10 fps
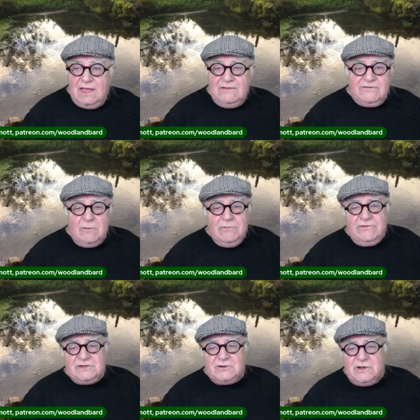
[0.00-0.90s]
In some
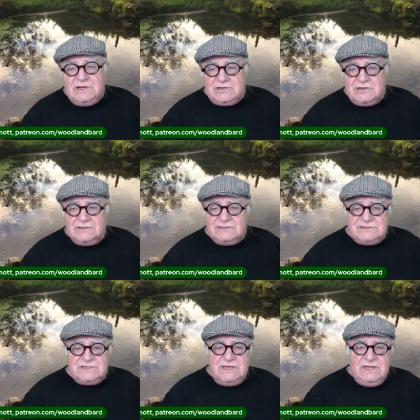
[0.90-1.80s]

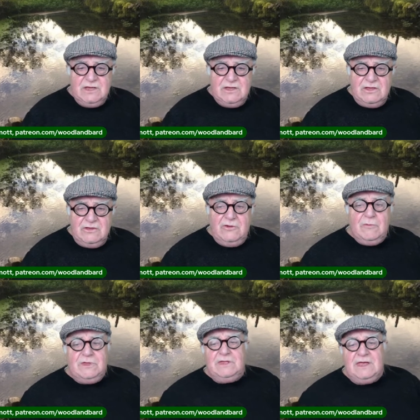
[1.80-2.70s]
situations, the
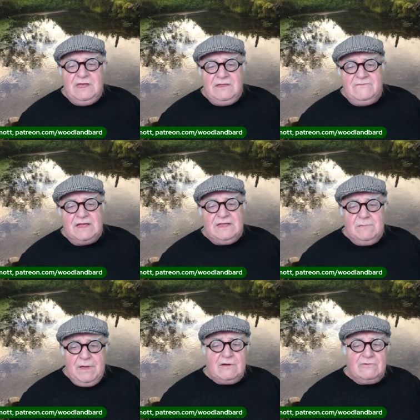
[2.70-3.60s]
human deed of
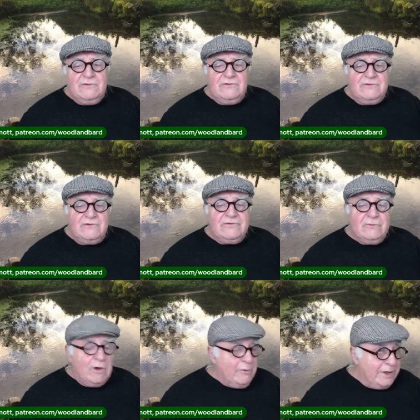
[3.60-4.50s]
adding powders or
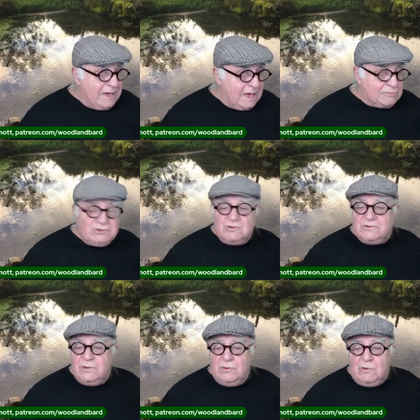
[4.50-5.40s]
swallowing
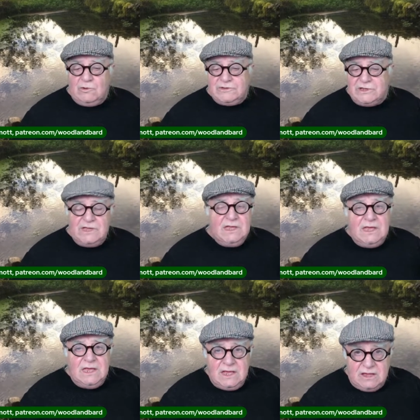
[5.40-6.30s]
capsules with water
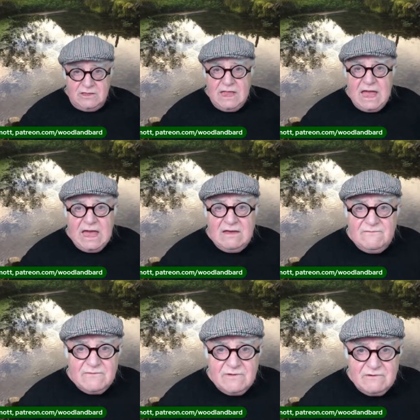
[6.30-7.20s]
can
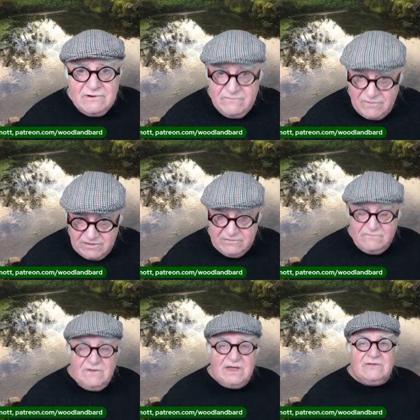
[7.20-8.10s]
have a
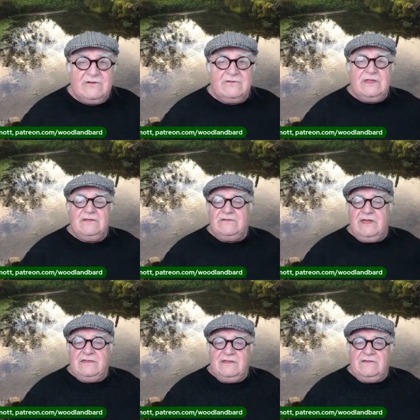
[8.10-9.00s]
reverse effect on the
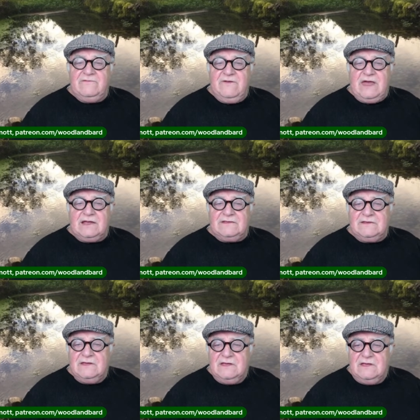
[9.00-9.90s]
intended effect.